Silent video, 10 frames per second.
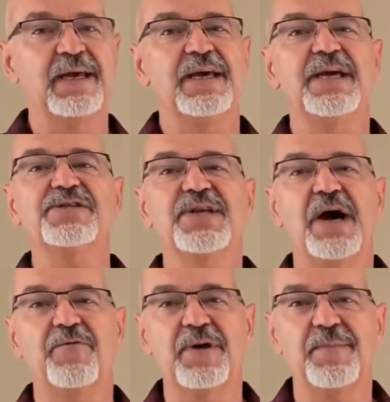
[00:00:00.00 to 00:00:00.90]
He's
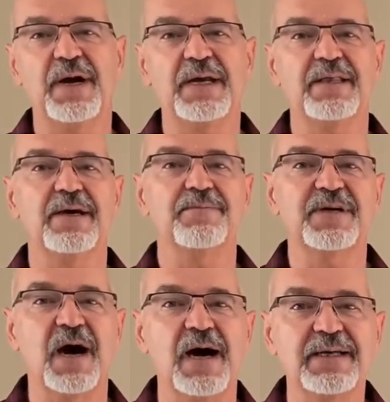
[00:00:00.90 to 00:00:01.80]
now reminding them,
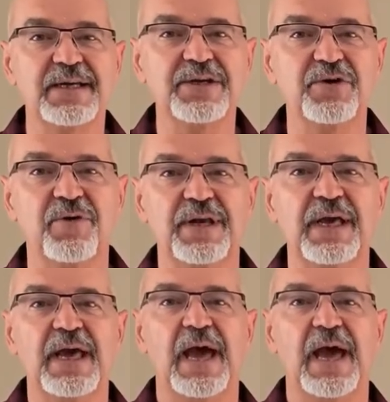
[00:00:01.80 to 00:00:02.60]
God can do it.